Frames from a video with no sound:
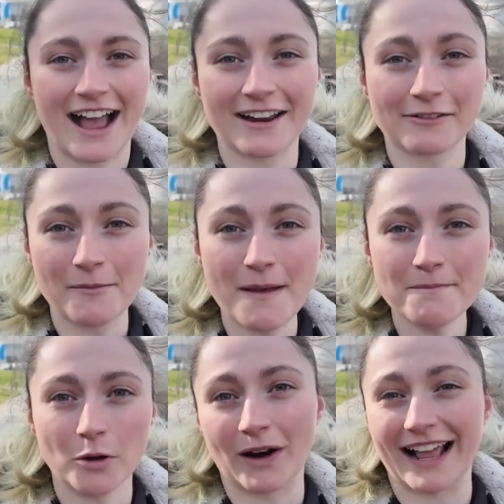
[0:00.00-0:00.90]
And I
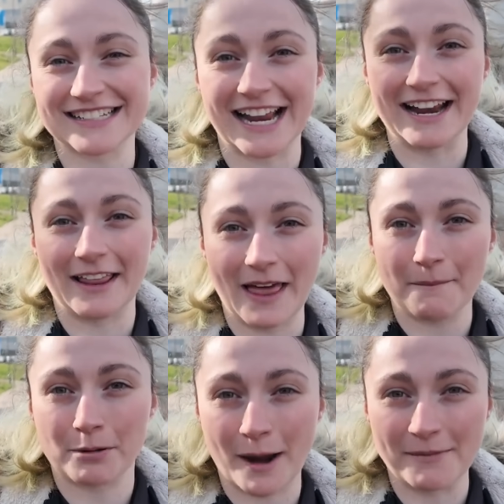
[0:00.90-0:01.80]
remember when I stayed at
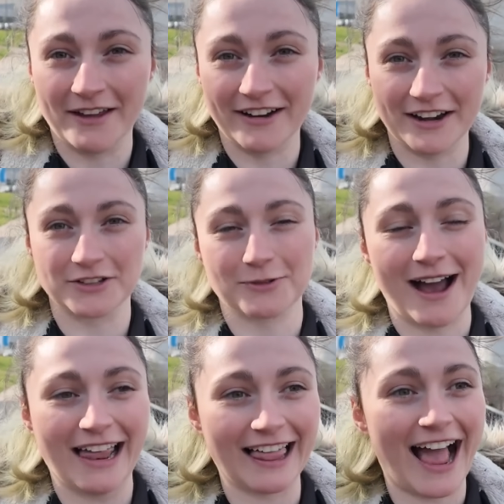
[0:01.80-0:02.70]
that Premier Inn as
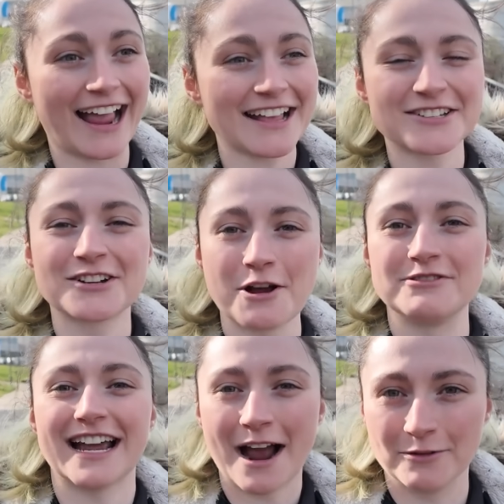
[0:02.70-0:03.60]
well, I had to go
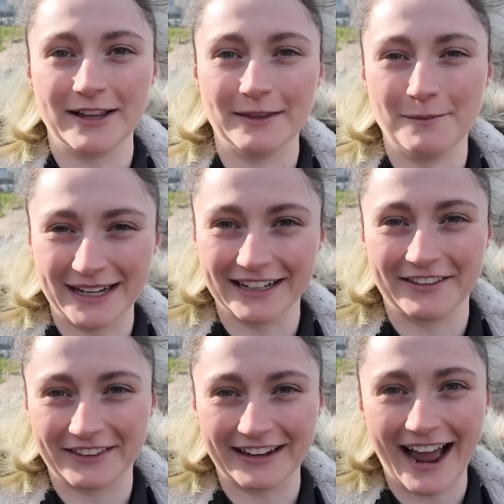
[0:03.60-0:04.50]
down in the middle
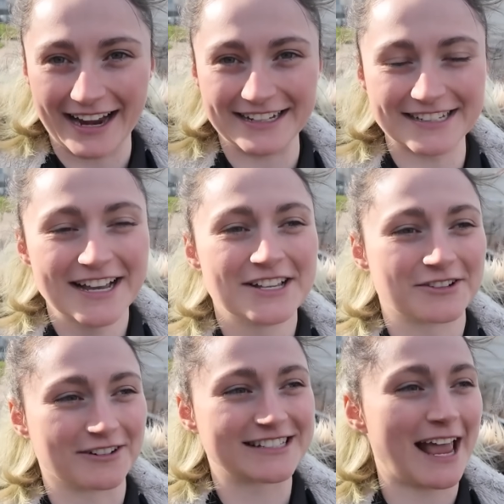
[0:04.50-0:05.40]
of the night
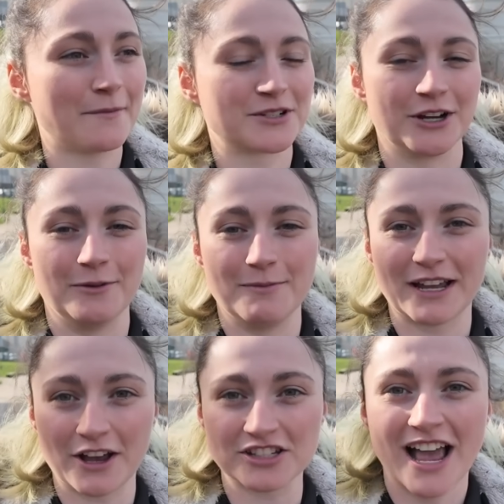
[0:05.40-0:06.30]
to reception
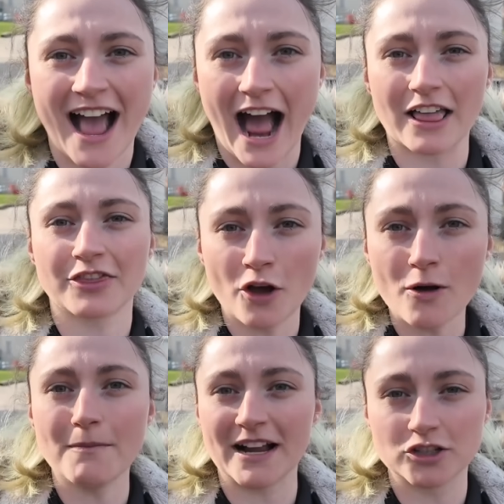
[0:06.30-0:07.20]
because I
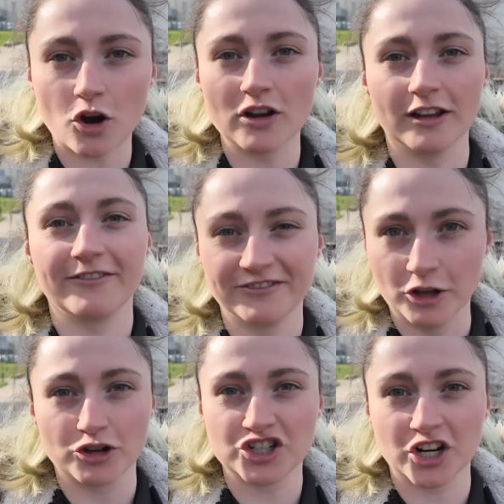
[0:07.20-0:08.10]
thought my toilet
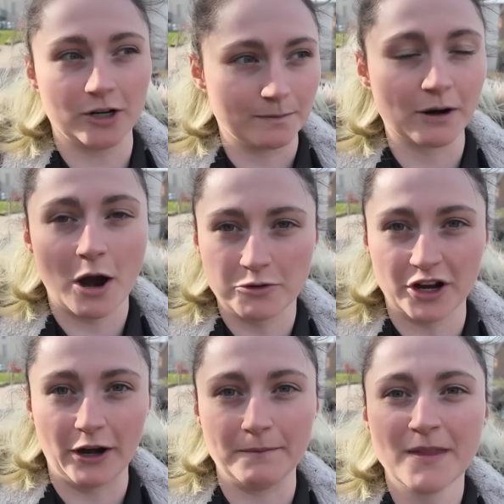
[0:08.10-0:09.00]
flush had
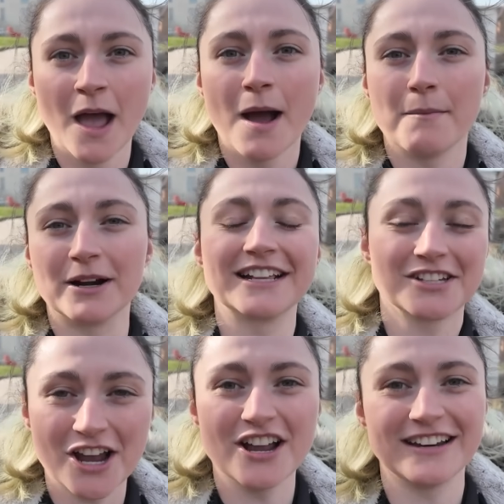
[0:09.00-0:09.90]
broken, but it
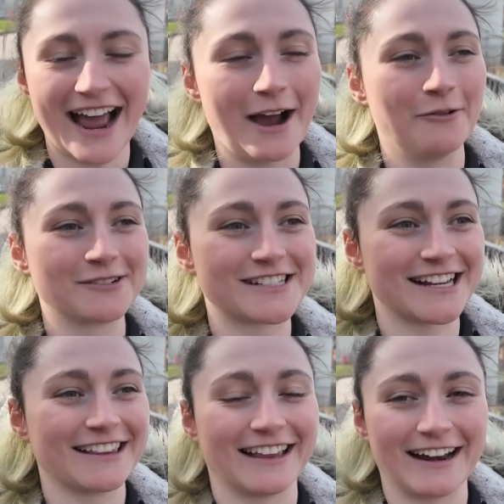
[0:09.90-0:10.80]
turned out
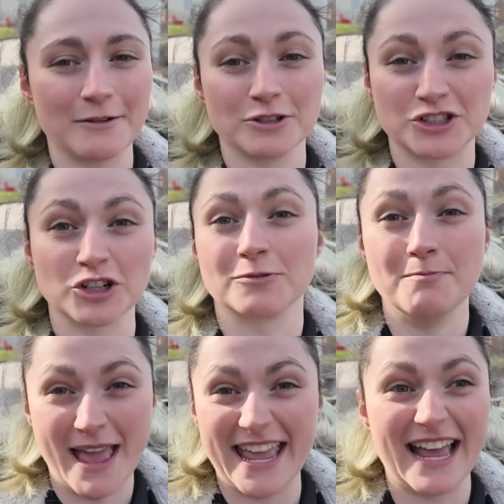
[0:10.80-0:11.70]
that it was just
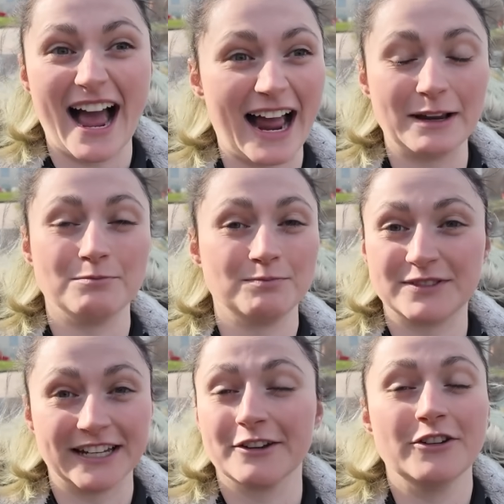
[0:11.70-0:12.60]
me. I
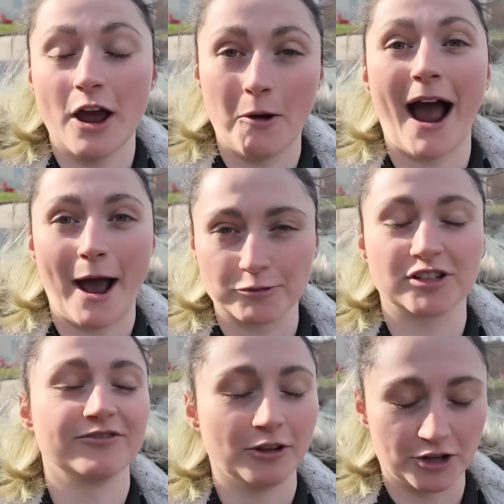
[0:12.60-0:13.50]
didn't know how
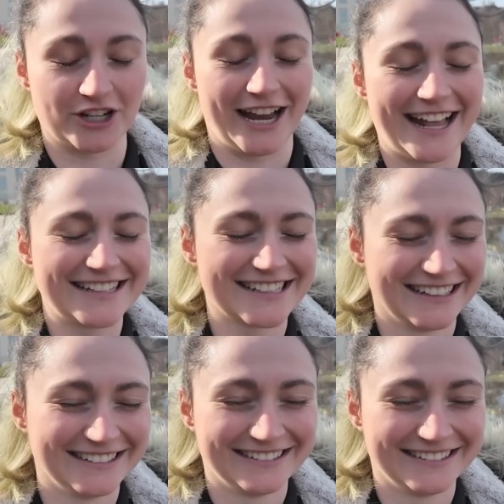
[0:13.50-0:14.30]
to flush it.